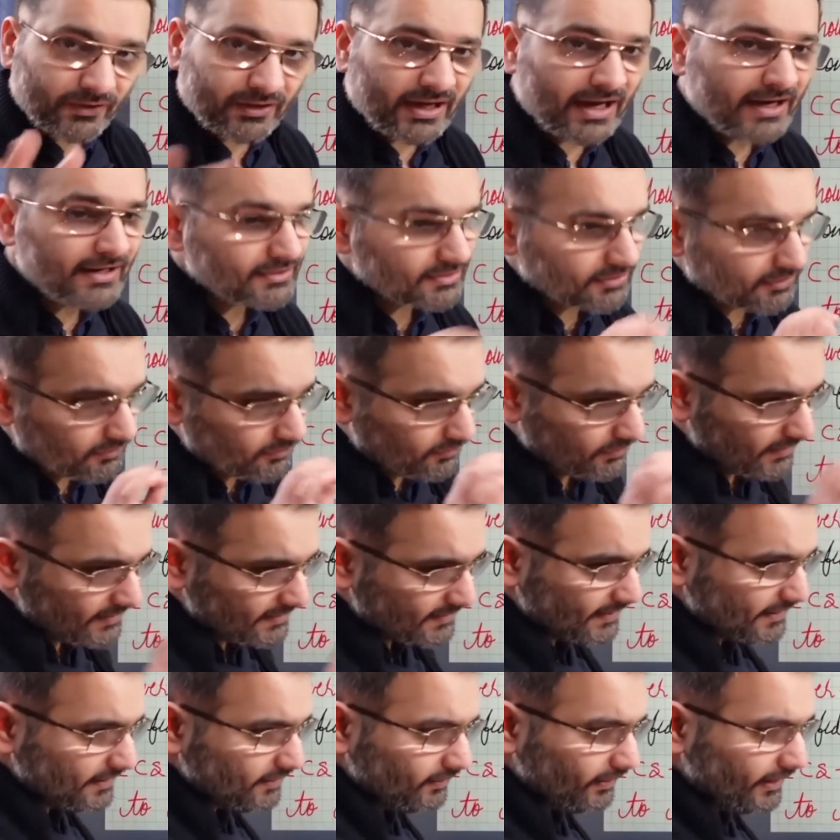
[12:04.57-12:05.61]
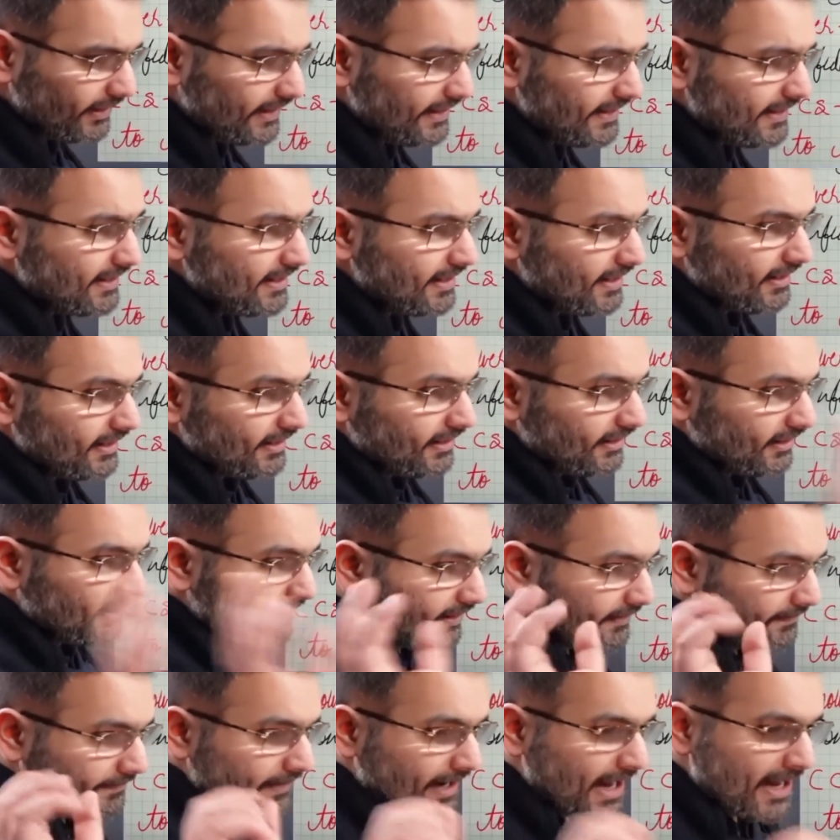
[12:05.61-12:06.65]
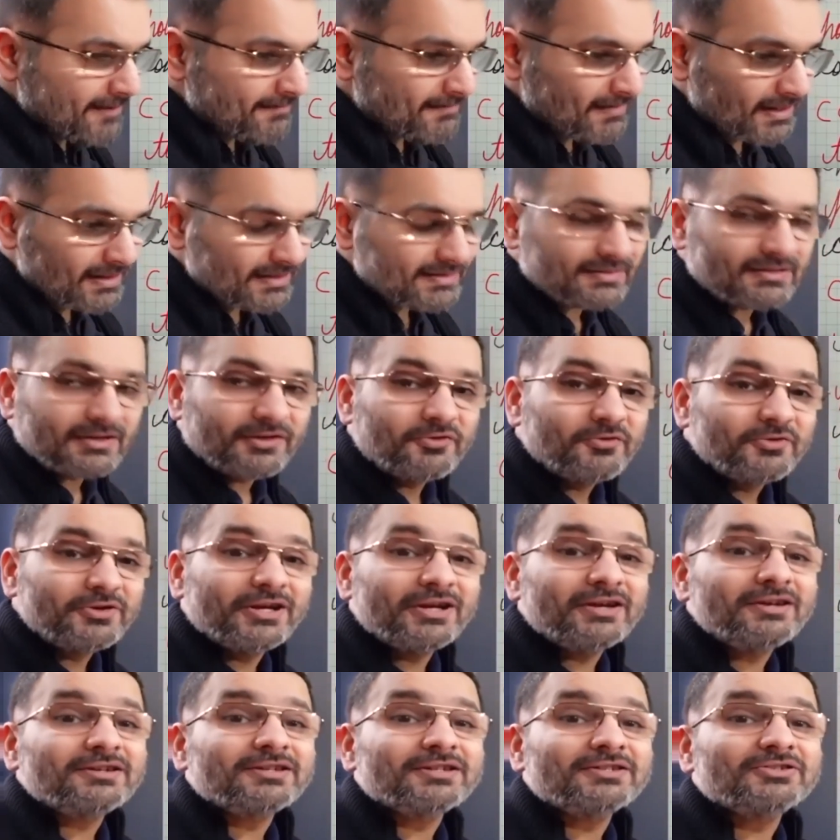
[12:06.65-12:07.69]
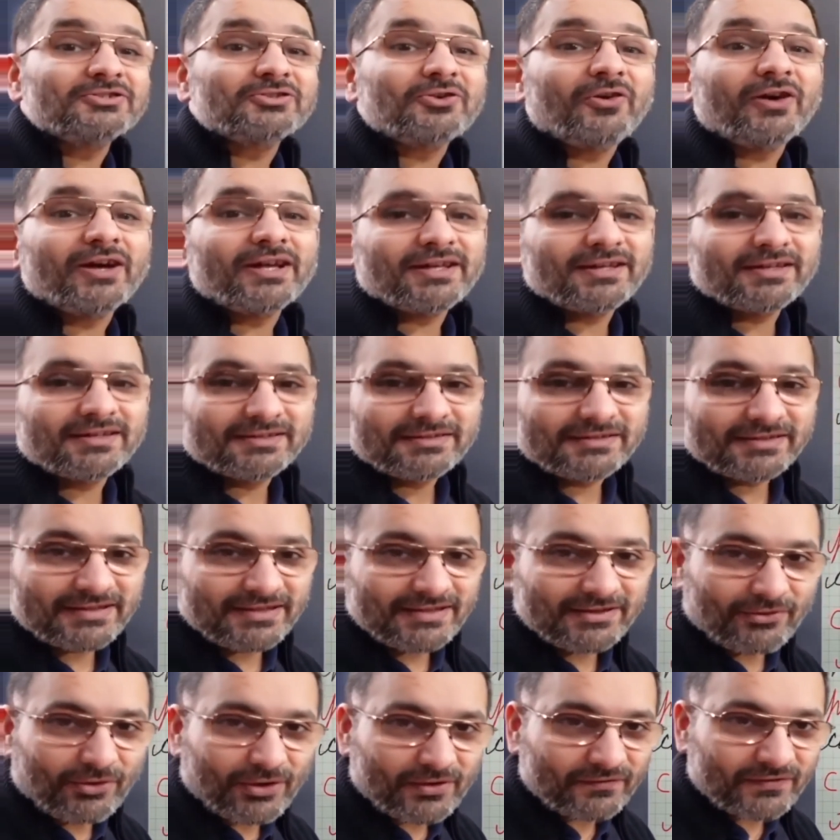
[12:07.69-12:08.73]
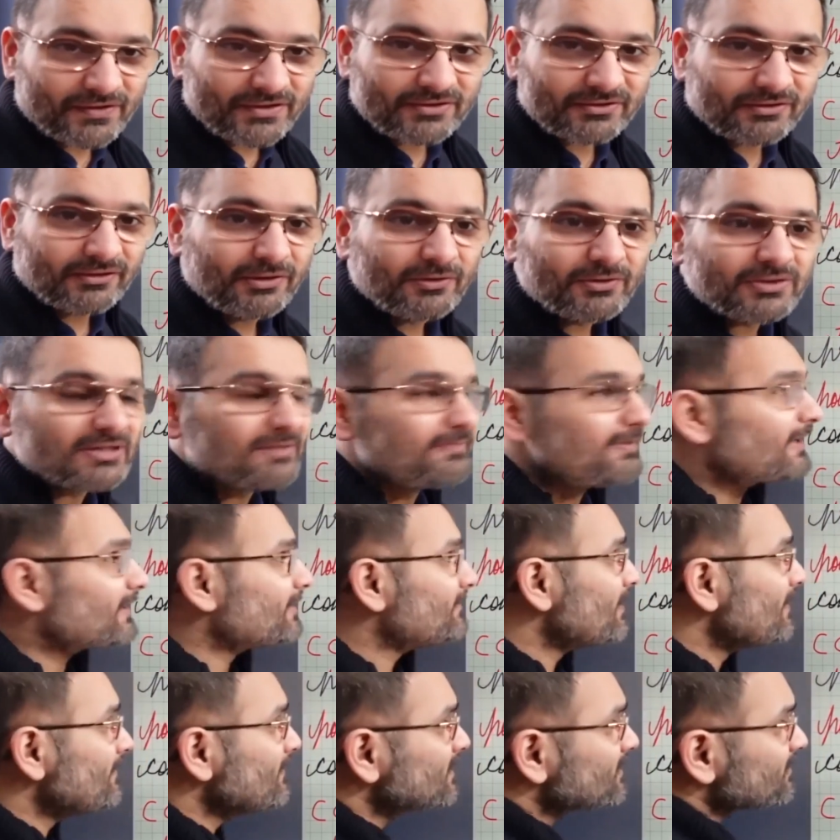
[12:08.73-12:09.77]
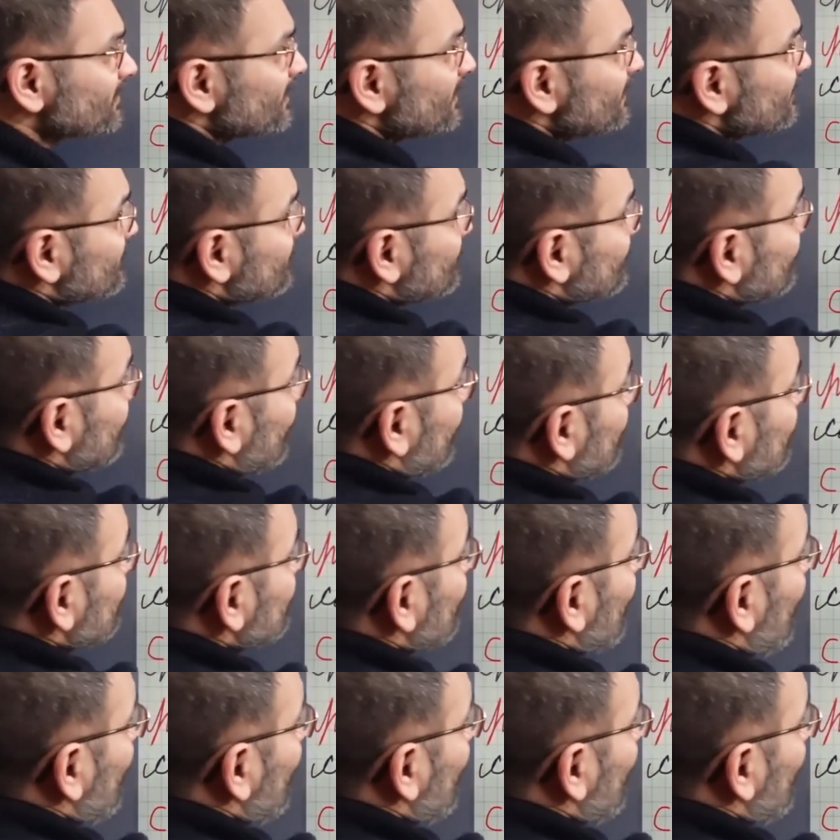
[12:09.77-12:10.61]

right. So who is the only Prime Minister who didn't enjoy the confidence of the Lok Sabha? Remember, so he's getting the